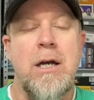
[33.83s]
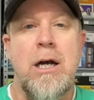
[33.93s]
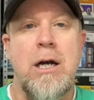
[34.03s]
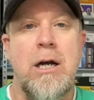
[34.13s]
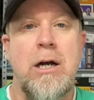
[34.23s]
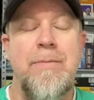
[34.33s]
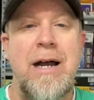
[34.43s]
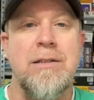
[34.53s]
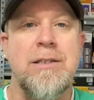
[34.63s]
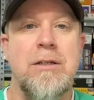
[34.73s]

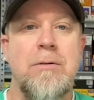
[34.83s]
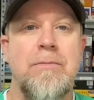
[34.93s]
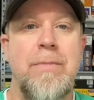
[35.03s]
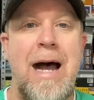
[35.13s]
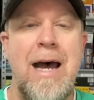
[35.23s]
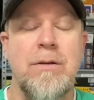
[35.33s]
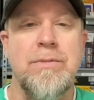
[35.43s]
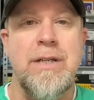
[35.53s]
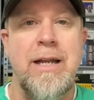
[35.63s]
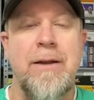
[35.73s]
about some
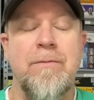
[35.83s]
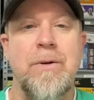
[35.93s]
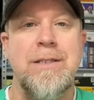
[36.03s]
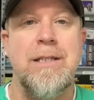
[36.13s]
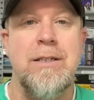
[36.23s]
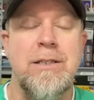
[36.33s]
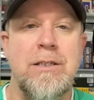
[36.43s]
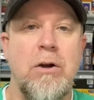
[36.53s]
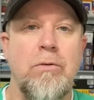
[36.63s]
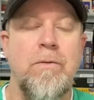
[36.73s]
items that have recently
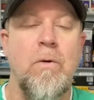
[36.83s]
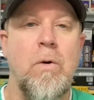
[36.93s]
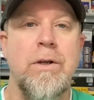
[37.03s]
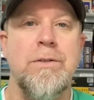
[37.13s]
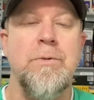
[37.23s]
sold for us.